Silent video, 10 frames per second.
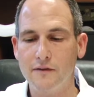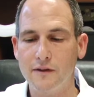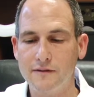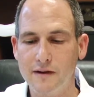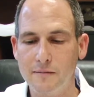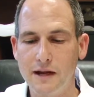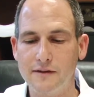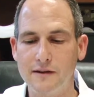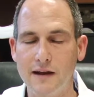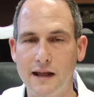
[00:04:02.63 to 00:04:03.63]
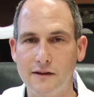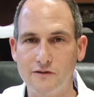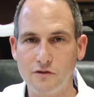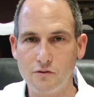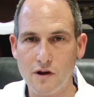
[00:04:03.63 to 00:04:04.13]
the tibia and the
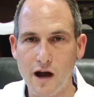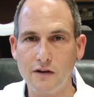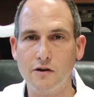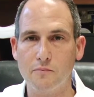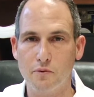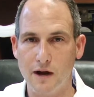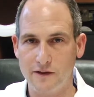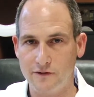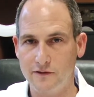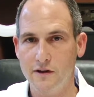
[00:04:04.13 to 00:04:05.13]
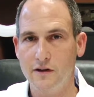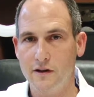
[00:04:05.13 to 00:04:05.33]
talus do not compress